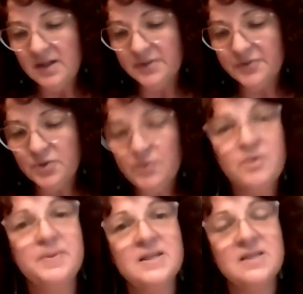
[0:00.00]
A few of the
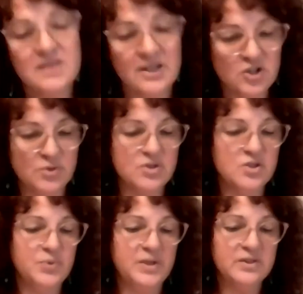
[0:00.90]
pieces I chose
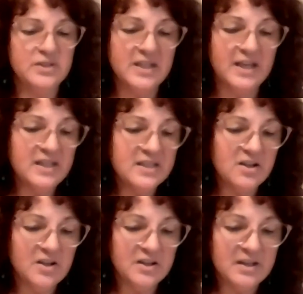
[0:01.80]
to read tonight
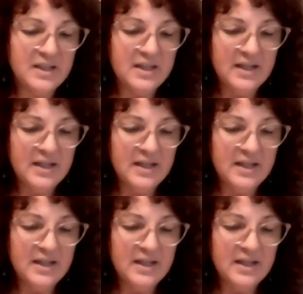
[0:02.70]
are,